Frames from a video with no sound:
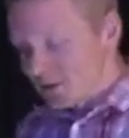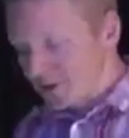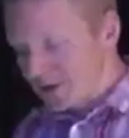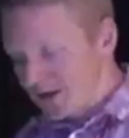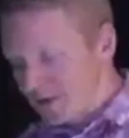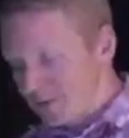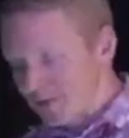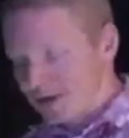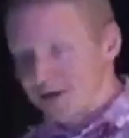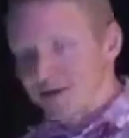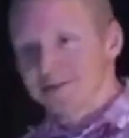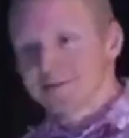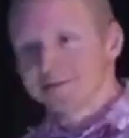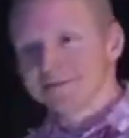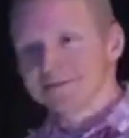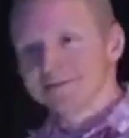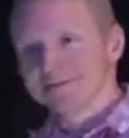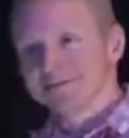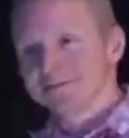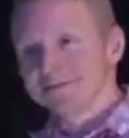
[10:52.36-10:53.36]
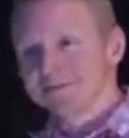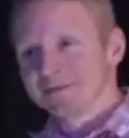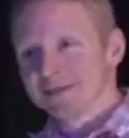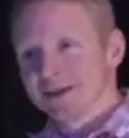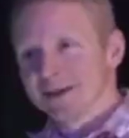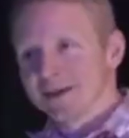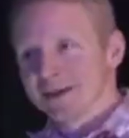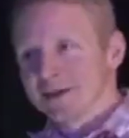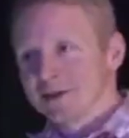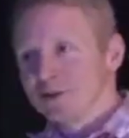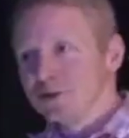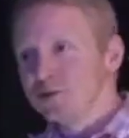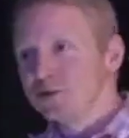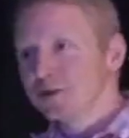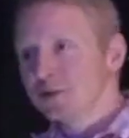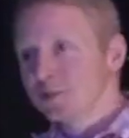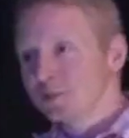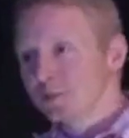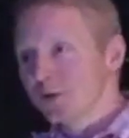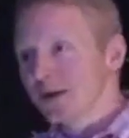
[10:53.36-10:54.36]
enemy. You
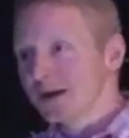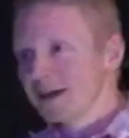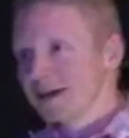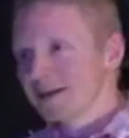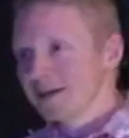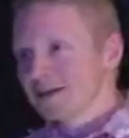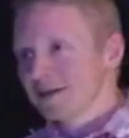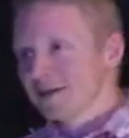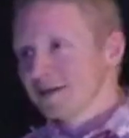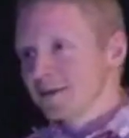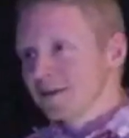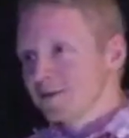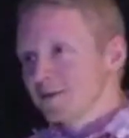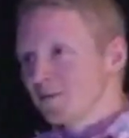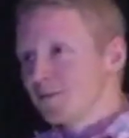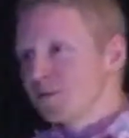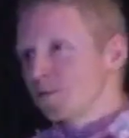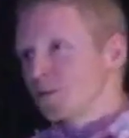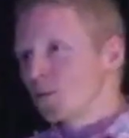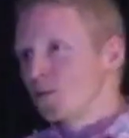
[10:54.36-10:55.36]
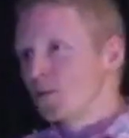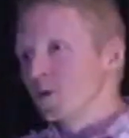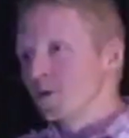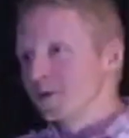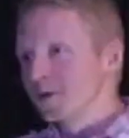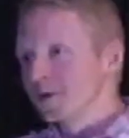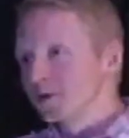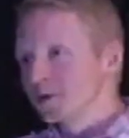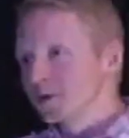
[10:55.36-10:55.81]
can pray for your